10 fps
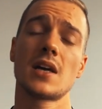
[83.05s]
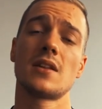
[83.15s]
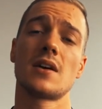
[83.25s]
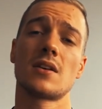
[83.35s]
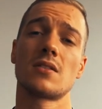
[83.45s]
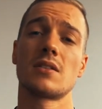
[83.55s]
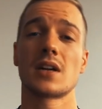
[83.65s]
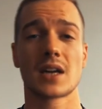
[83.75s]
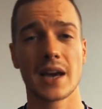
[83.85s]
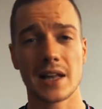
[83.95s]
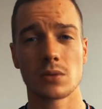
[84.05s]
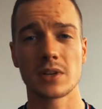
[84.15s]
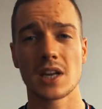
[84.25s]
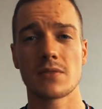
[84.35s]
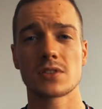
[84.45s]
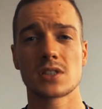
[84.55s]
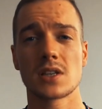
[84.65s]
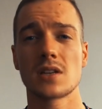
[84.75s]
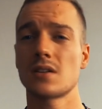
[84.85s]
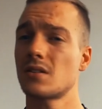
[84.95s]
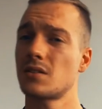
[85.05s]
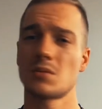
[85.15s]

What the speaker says: that are in a calorie deficit,